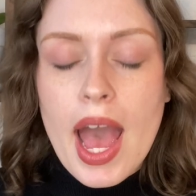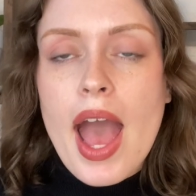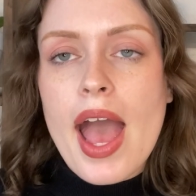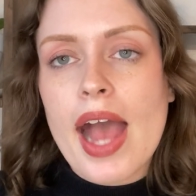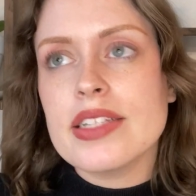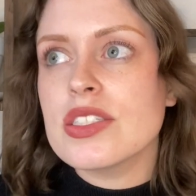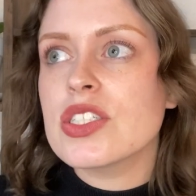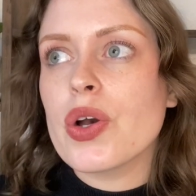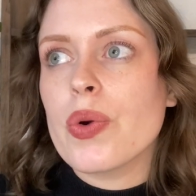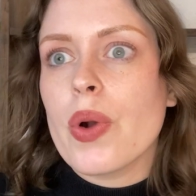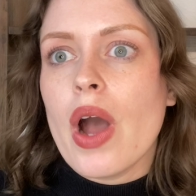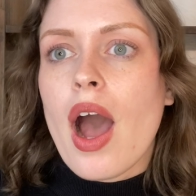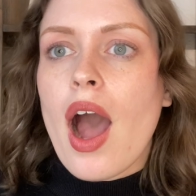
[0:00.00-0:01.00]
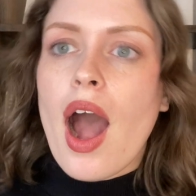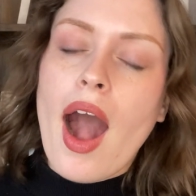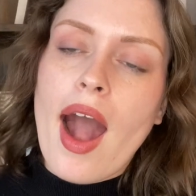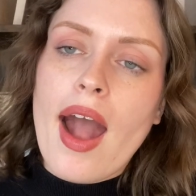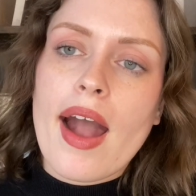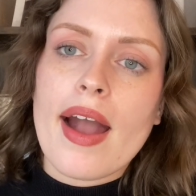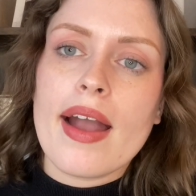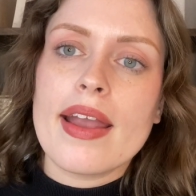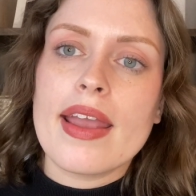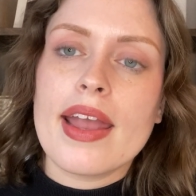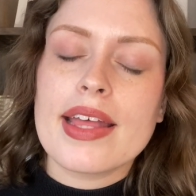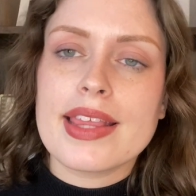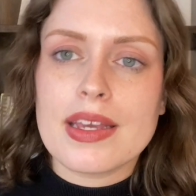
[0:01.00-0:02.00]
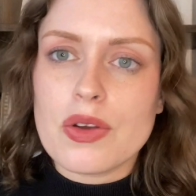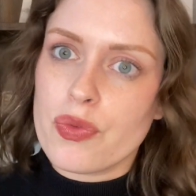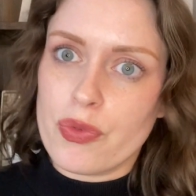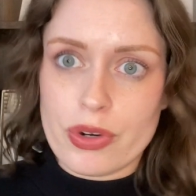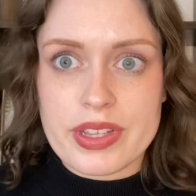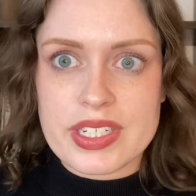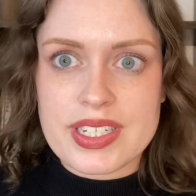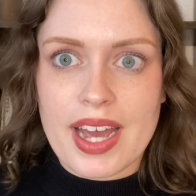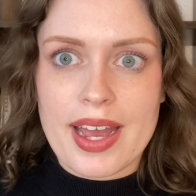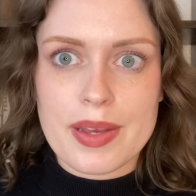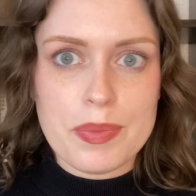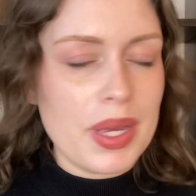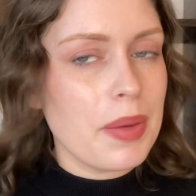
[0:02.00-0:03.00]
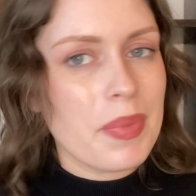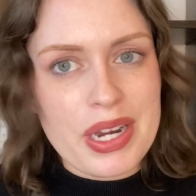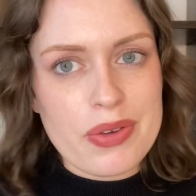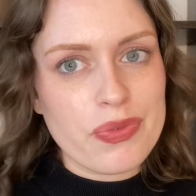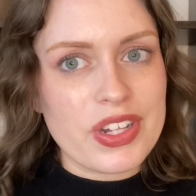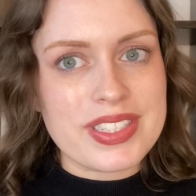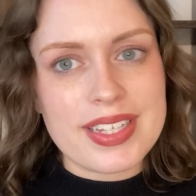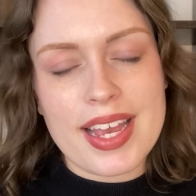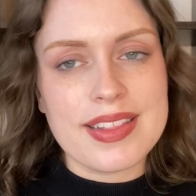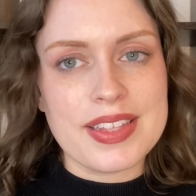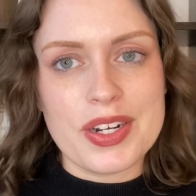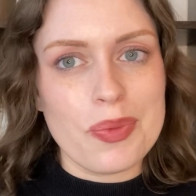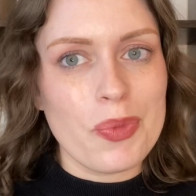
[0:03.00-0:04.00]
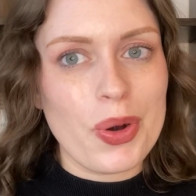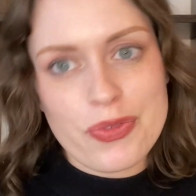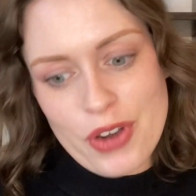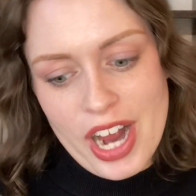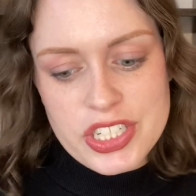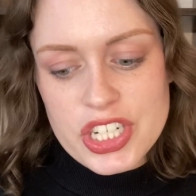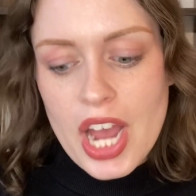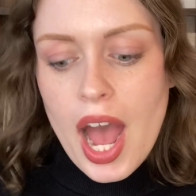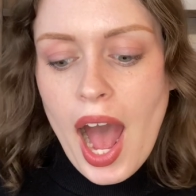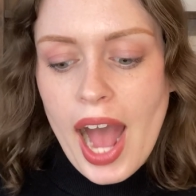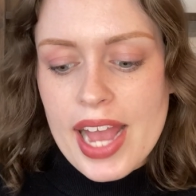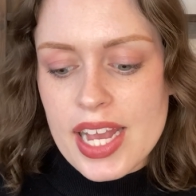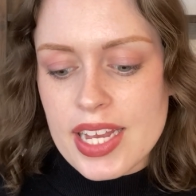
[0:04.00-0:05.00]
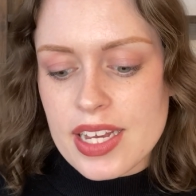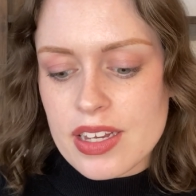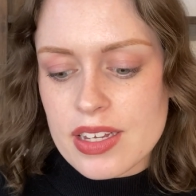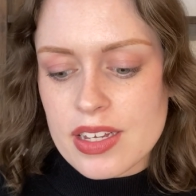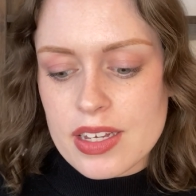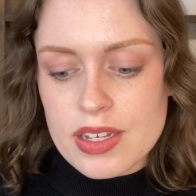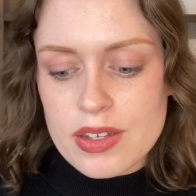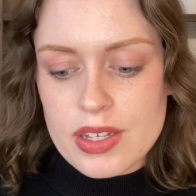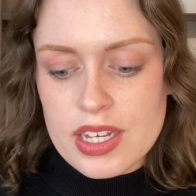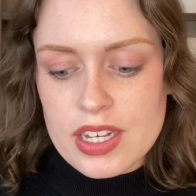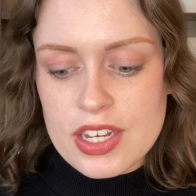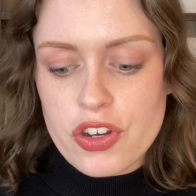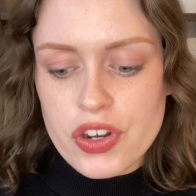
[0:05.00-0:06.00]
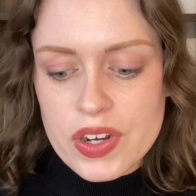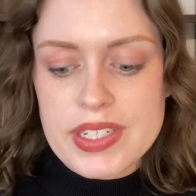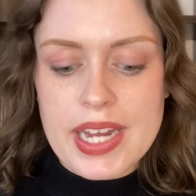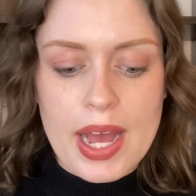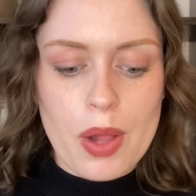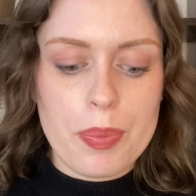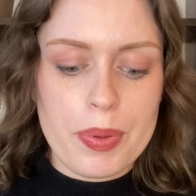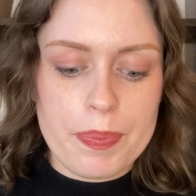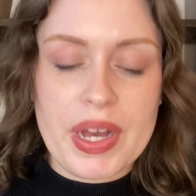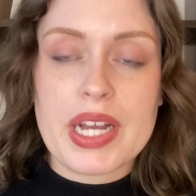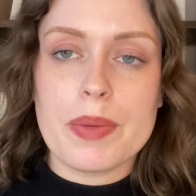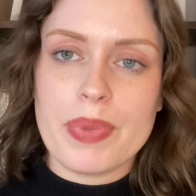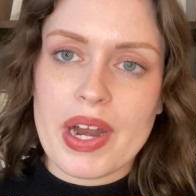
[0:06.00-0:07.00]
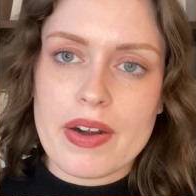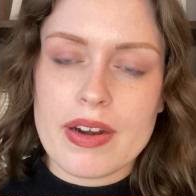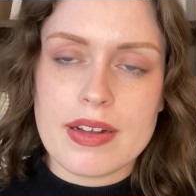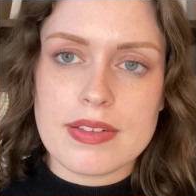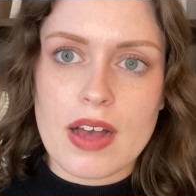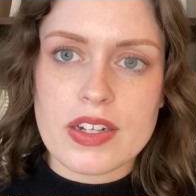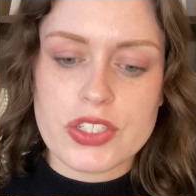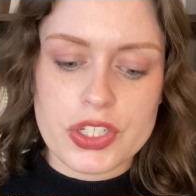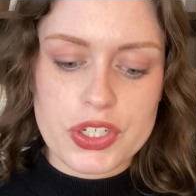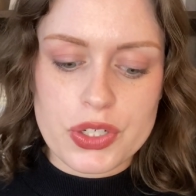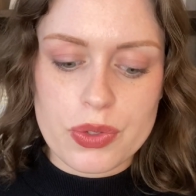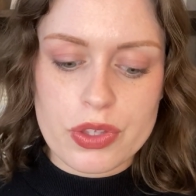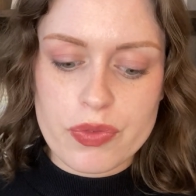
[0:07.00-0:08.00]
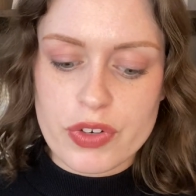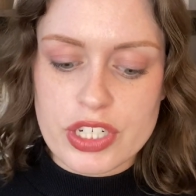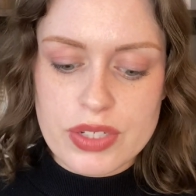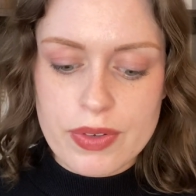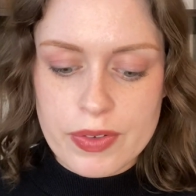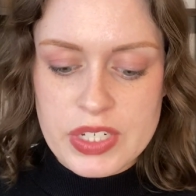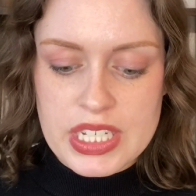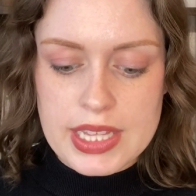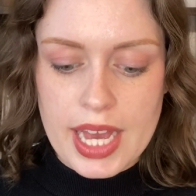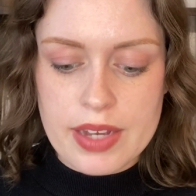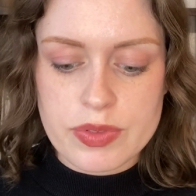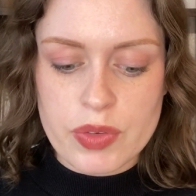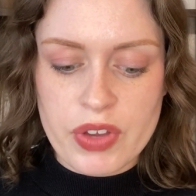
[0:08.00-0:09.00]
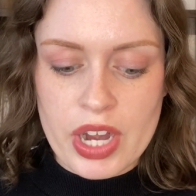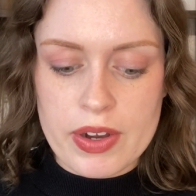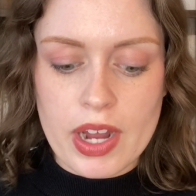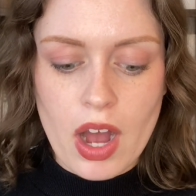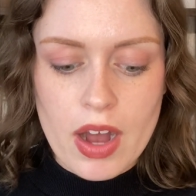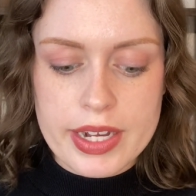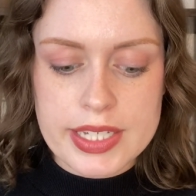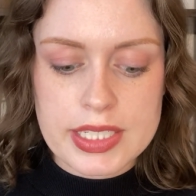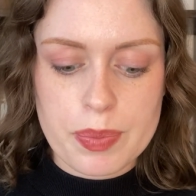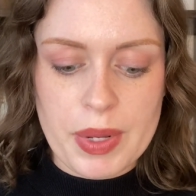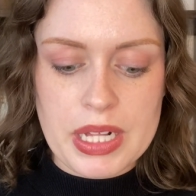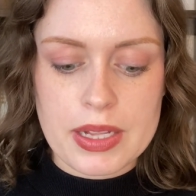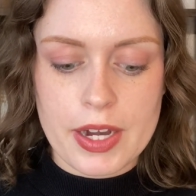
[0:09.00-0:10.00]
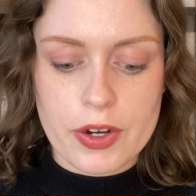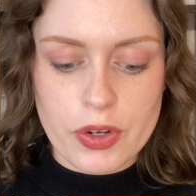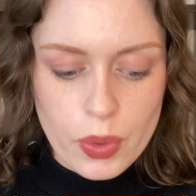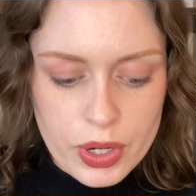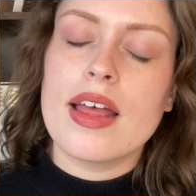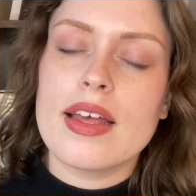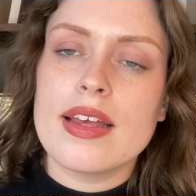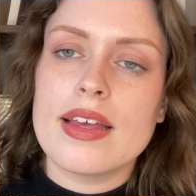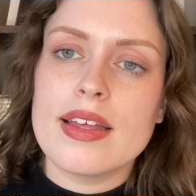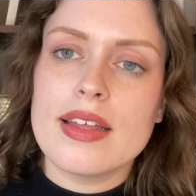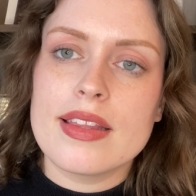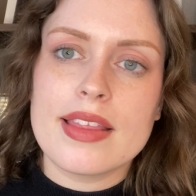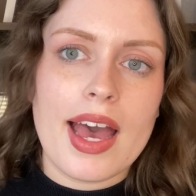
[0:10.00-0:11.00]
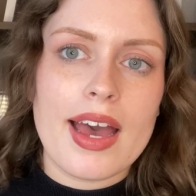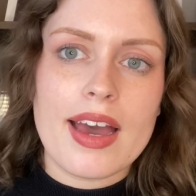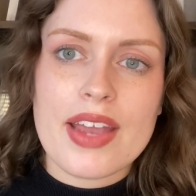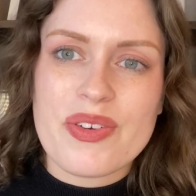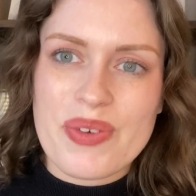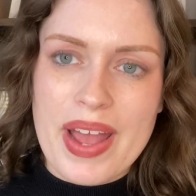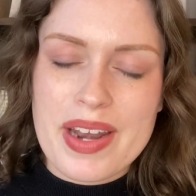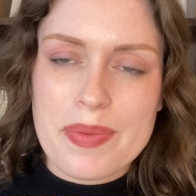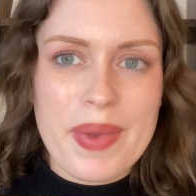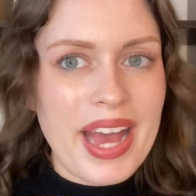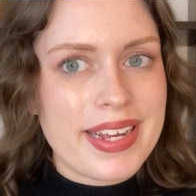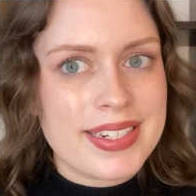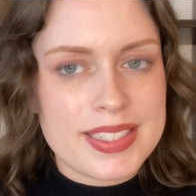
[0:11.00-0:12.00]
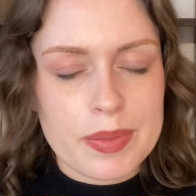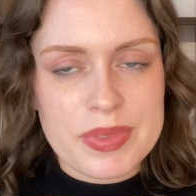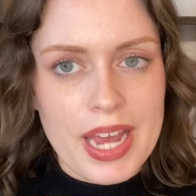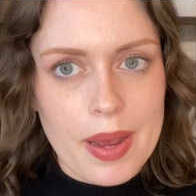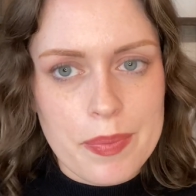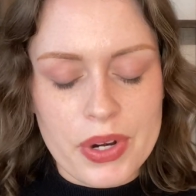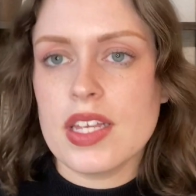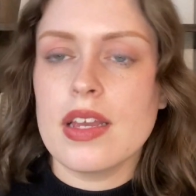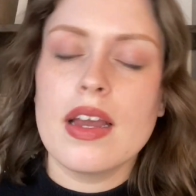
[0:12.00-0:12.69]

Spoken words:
And so I think for the time, it might have felt a little more fresh. I couldn't help but compare it a lot to The First 15 Lives of Harry August by Claire North that I read back in September.